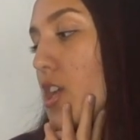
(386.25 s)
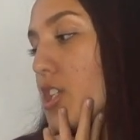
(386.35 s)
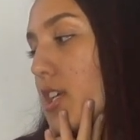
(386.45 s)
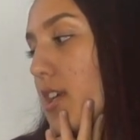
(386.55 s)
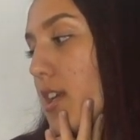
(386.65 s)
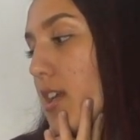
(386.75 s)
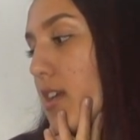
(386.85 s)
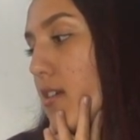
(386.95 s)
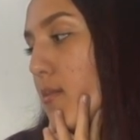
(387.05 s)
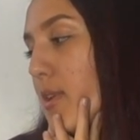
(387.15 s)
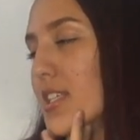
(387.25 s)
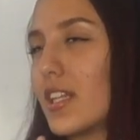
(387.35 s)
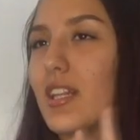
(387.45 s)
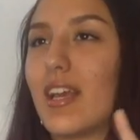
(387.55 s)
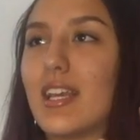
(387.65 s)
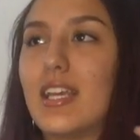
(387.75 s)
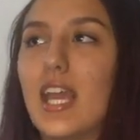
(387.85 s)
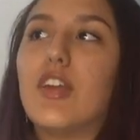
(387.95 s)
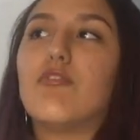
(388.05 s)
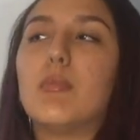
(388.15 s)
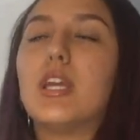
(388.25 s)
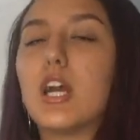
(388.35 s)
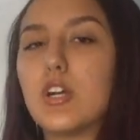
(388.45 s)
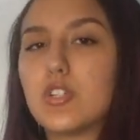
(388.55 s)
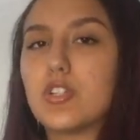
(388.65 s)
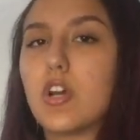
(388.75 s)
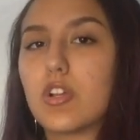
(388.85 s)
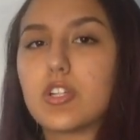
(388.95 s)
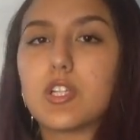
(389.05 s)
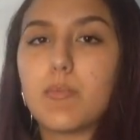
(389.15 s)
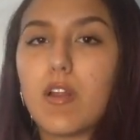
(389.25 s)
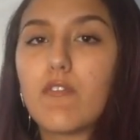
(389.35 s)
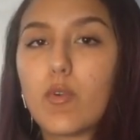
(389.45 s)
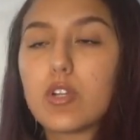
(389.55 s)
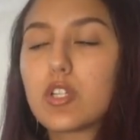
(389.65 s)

she basically like gave me $100 to spend for